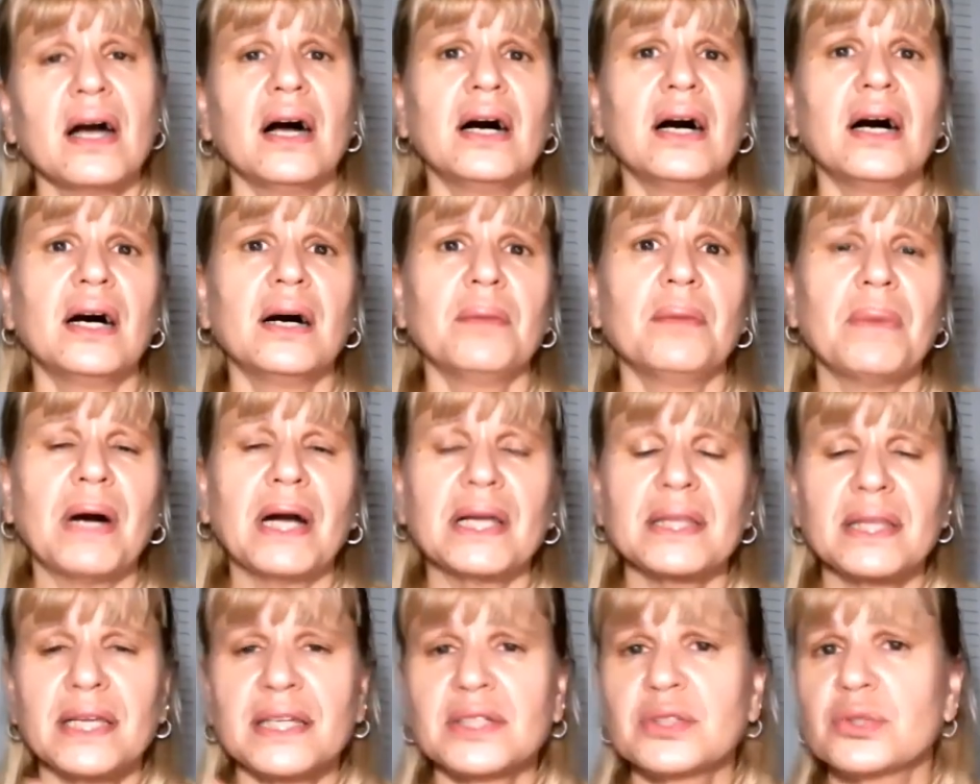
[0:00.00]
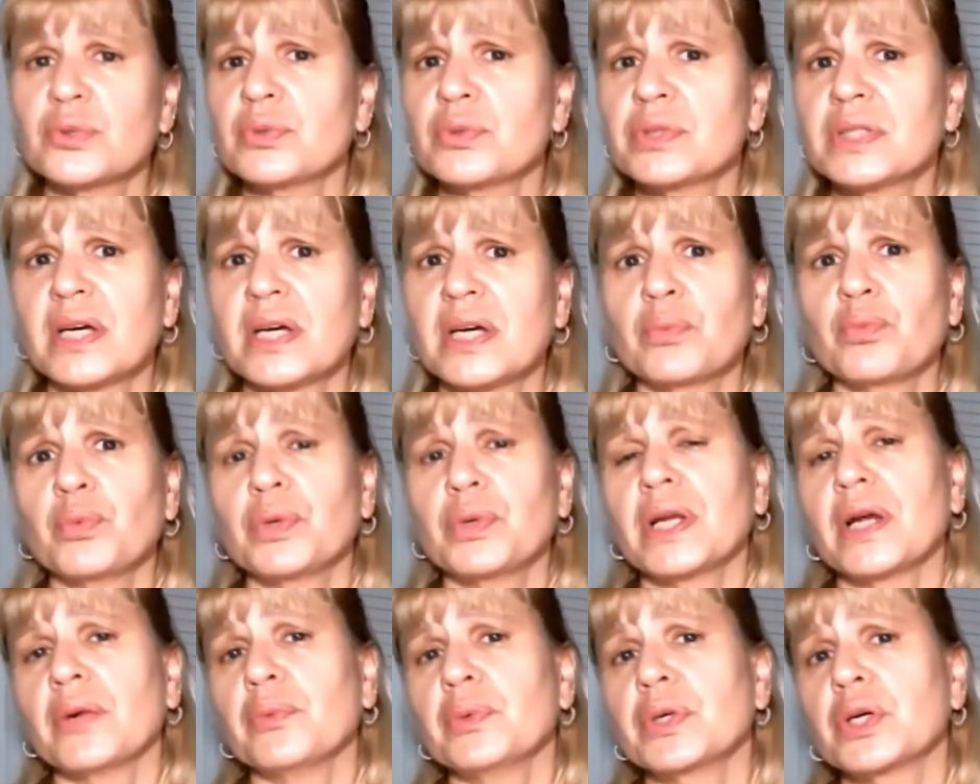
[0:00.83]
um, i like doing that
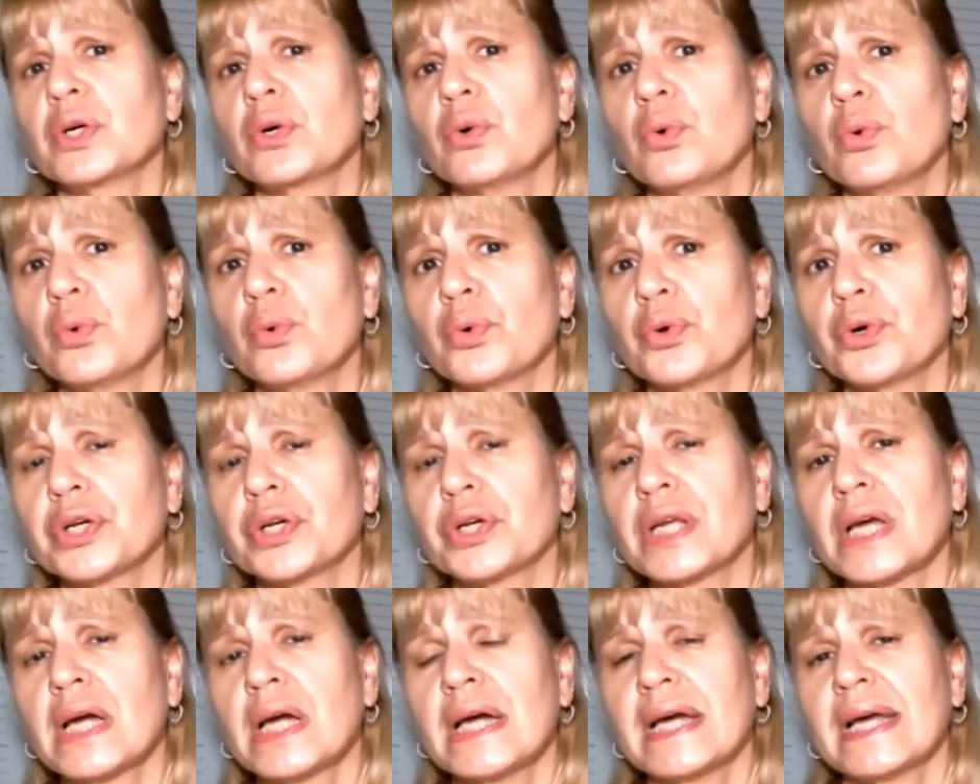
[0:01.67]
when i record